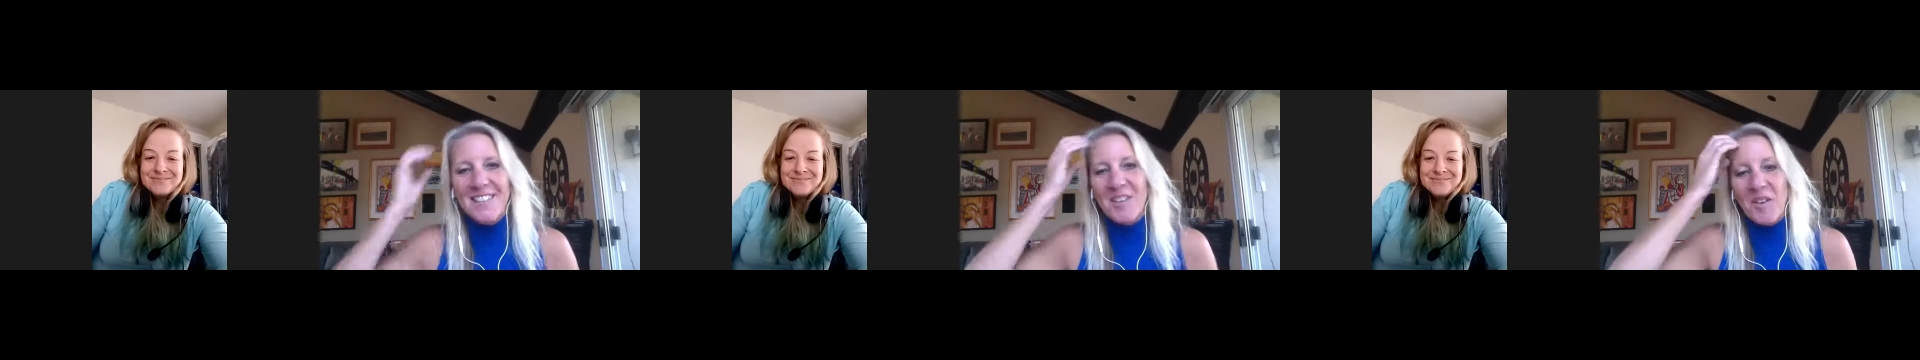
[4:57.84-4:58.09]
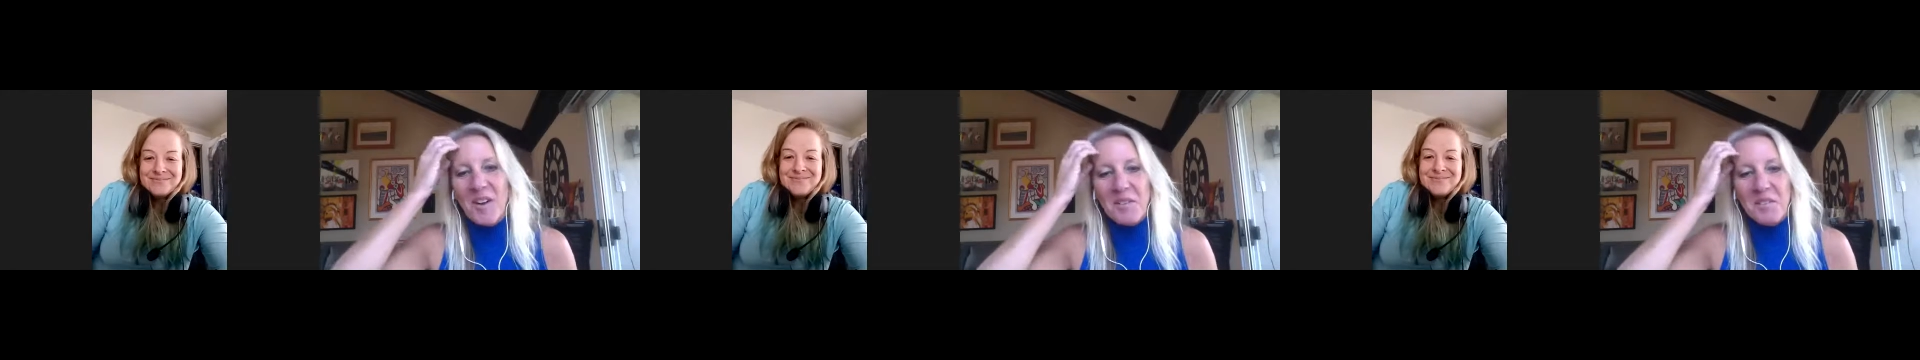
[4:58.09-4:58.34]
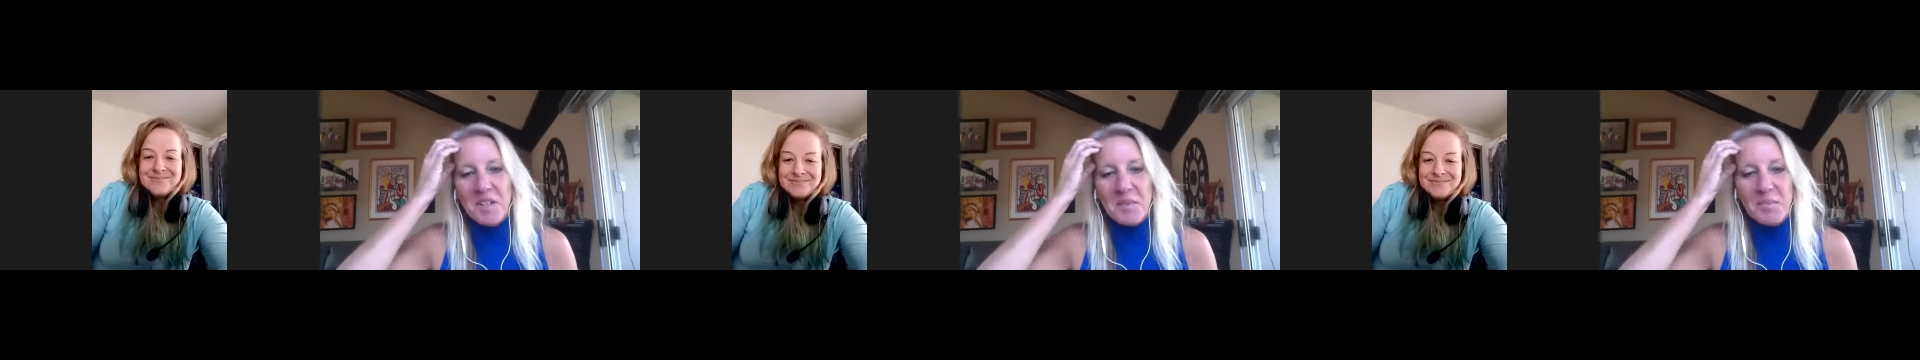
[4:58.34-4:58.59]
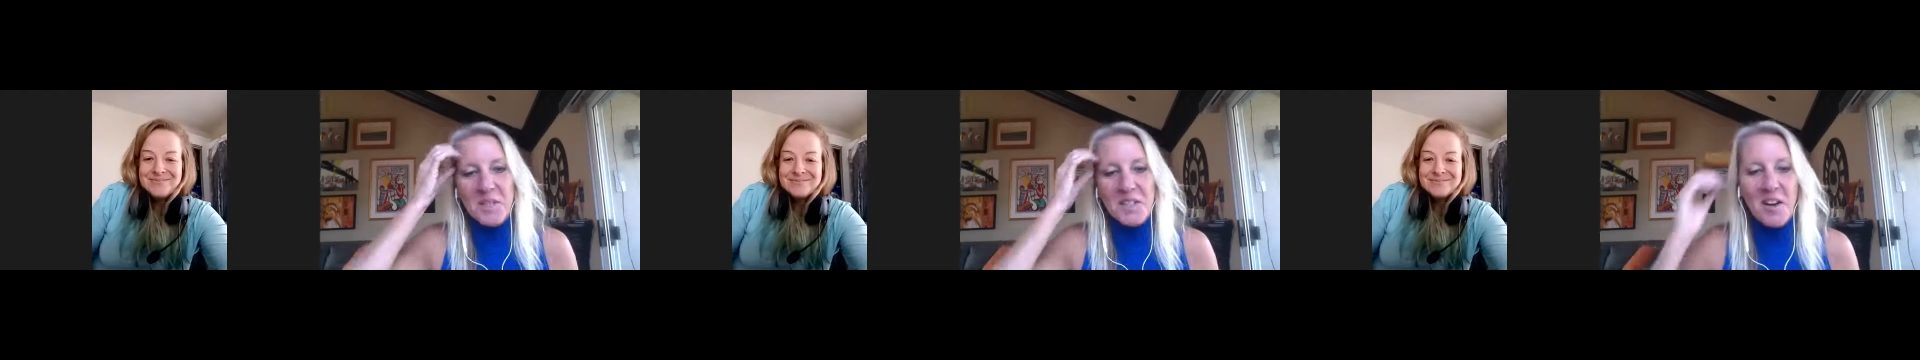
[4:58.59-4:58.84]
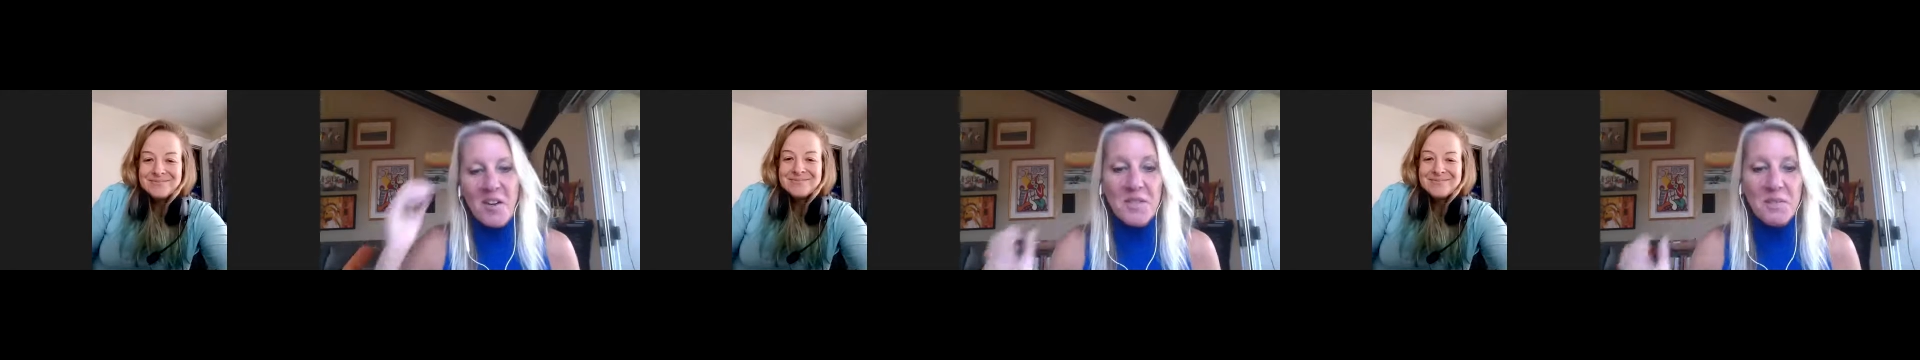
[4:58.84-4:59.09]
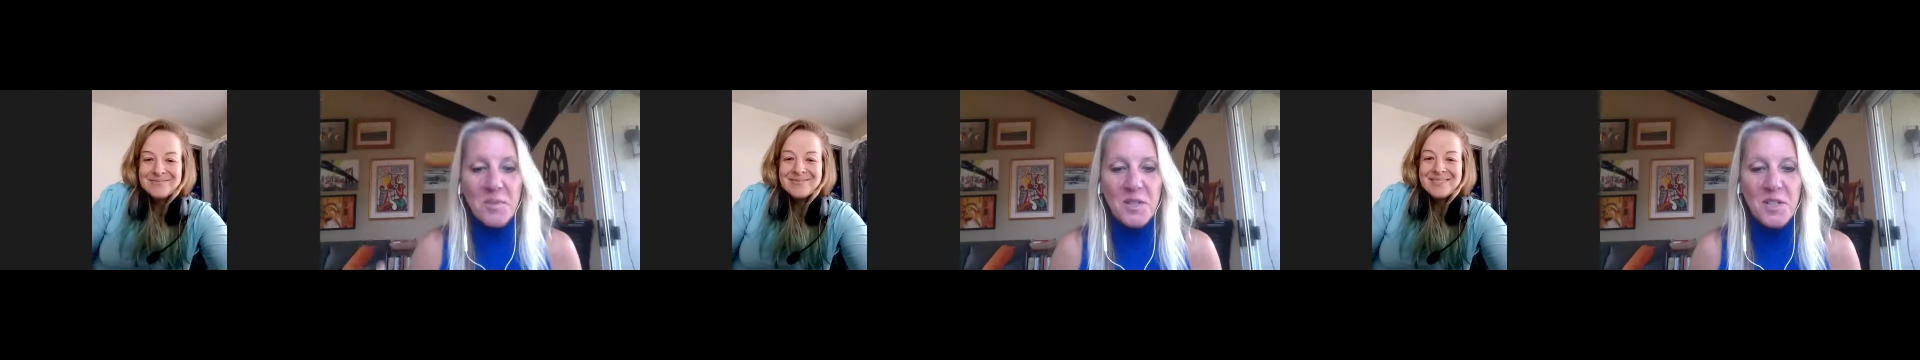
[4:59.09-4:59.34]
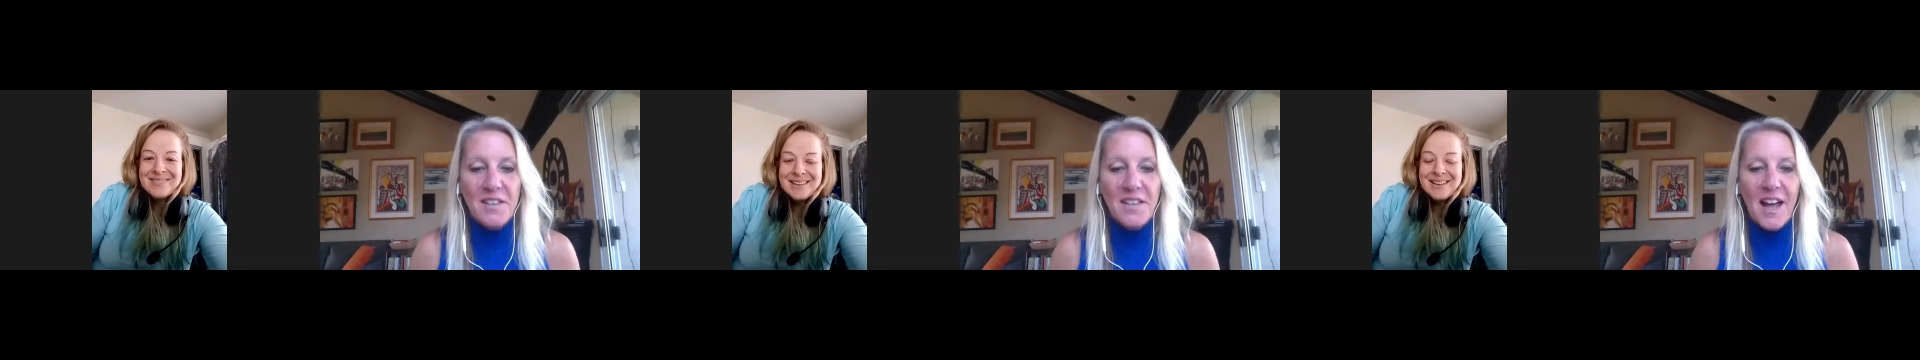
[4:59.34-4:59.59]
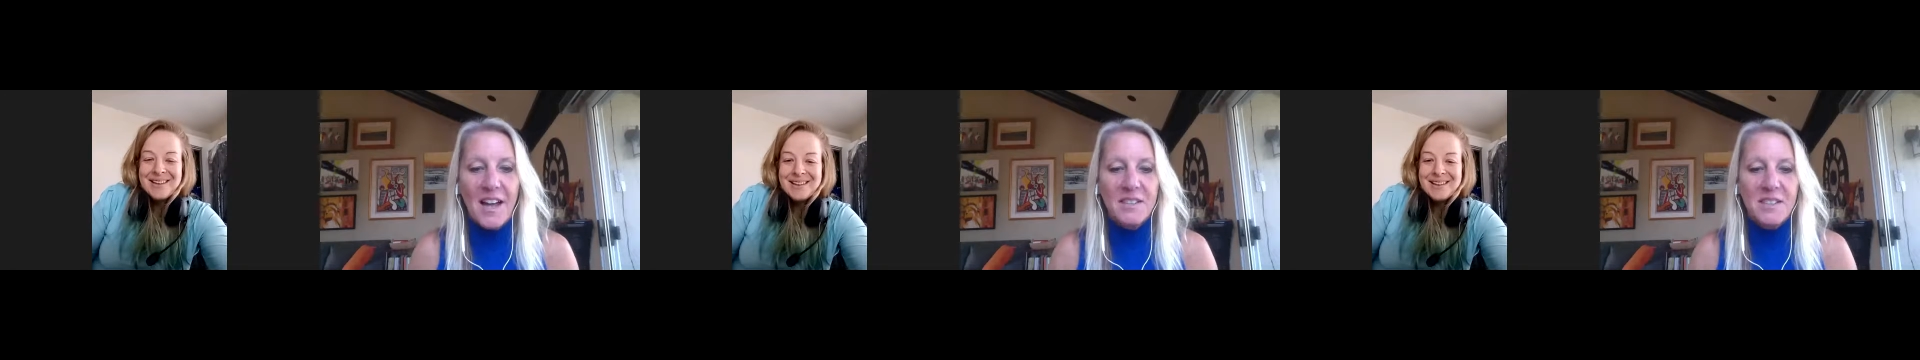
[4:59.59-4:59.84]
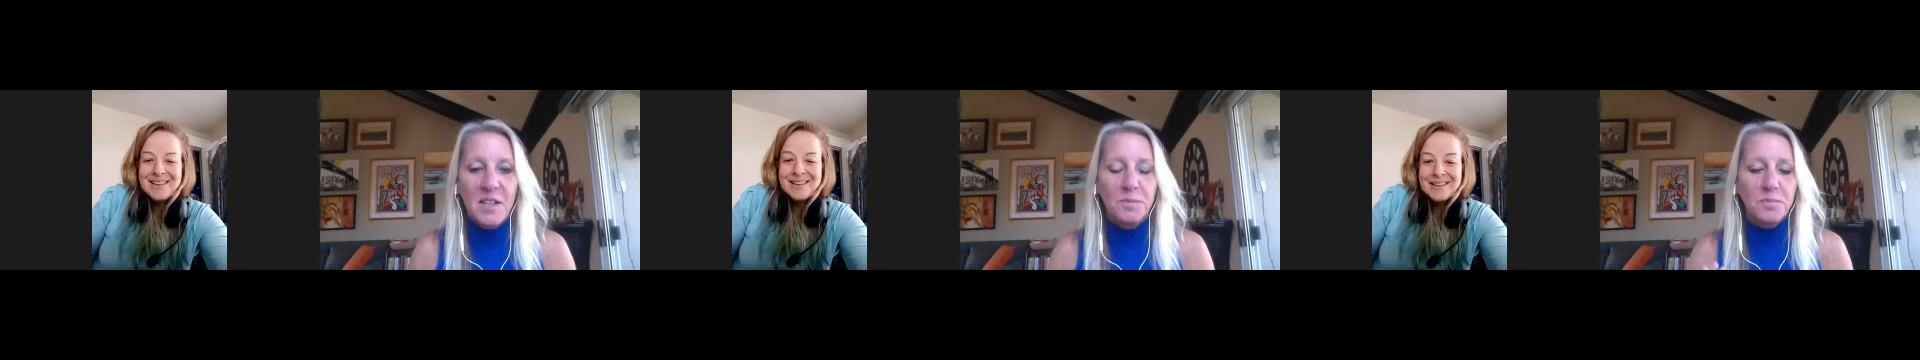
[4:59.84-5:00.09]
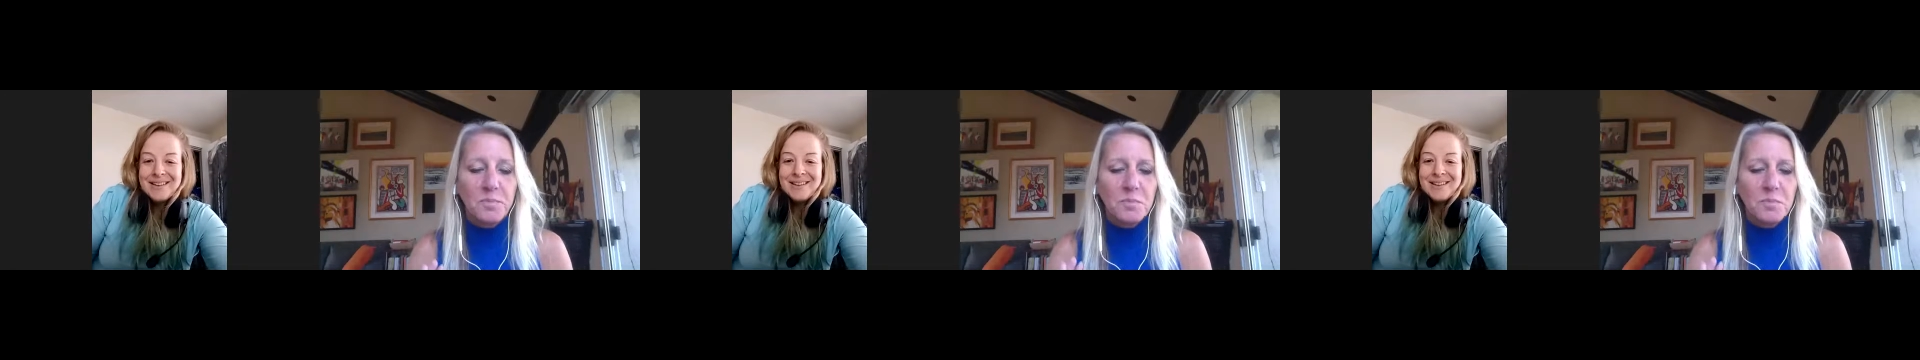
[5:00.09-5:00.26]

Speaker 1: So I really always appreciate that. So